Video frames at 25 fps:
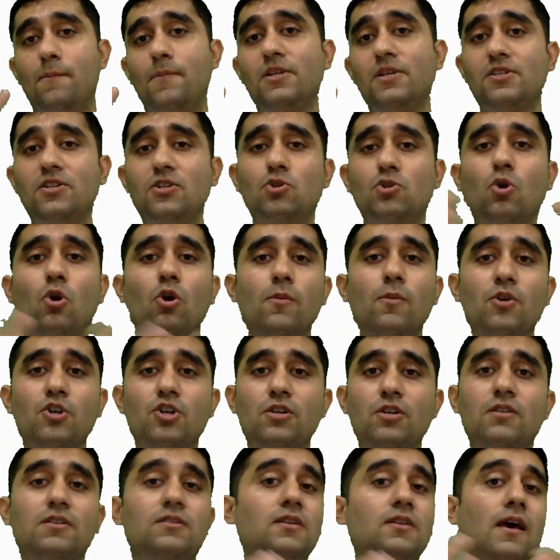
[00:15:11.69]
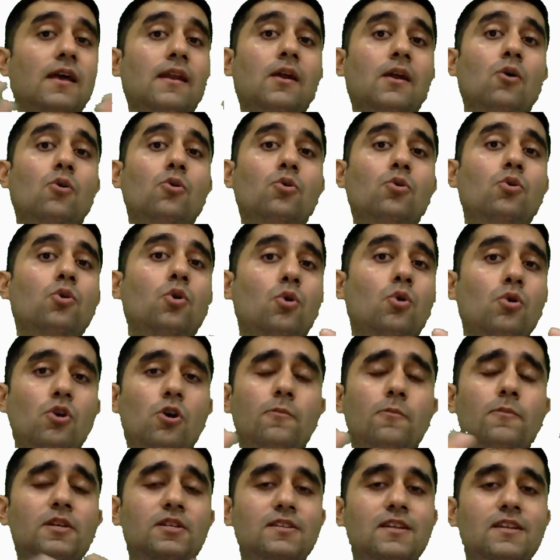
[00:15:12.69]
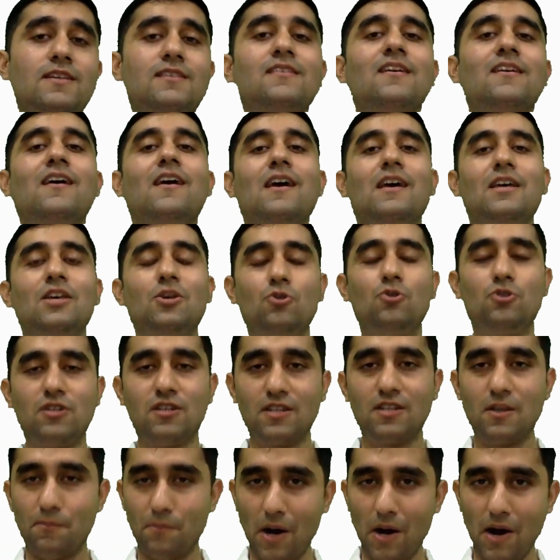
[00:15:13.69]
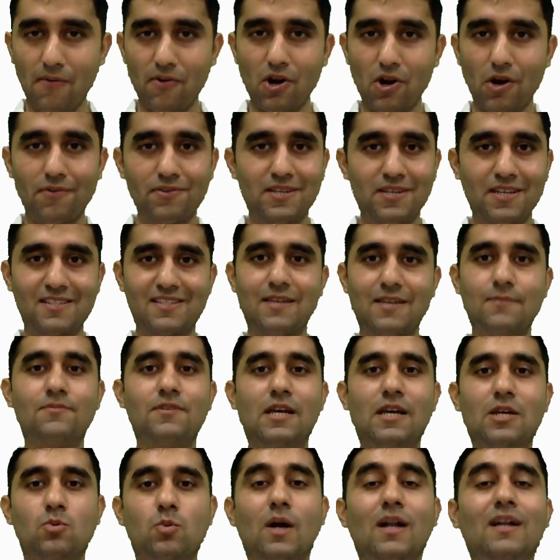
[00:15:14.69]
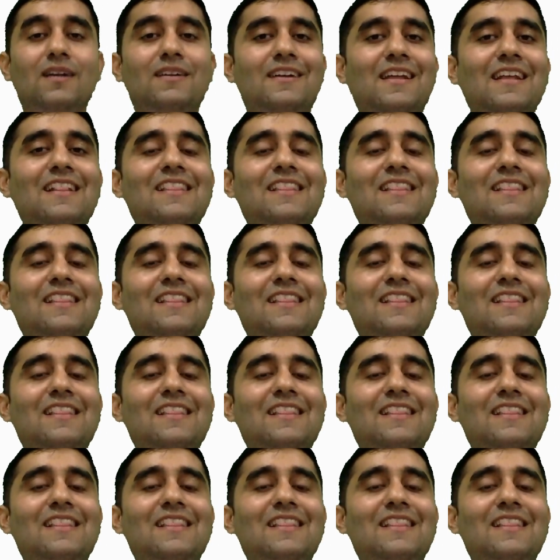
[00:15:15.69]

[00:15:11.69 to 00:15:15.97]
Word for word: business automations and how to grow your business using the power of systems as well.